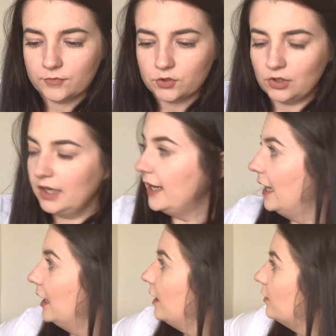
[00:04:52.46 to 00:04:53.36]
drill
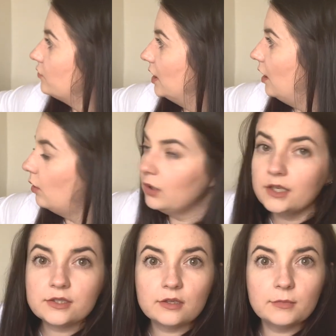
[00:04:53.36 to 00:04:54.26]
a hole
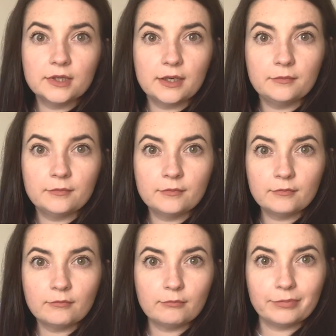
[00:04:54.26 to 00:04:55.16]
into them and then
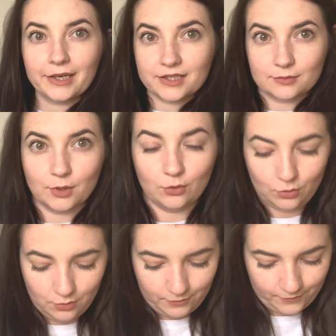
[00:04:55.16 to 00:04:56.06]
place them on the
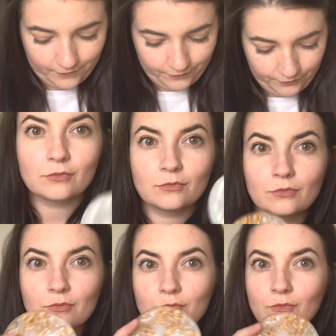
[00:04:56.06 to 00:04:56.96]
wall.
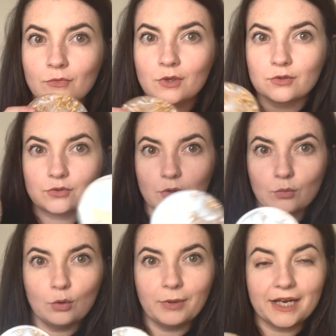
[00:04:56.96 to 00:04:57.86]
Sort of
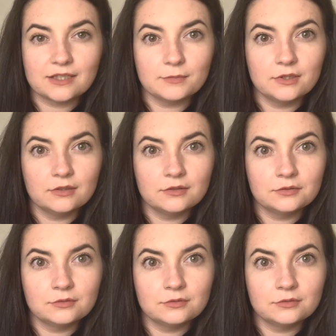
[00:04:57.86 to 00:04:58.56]
wall placement.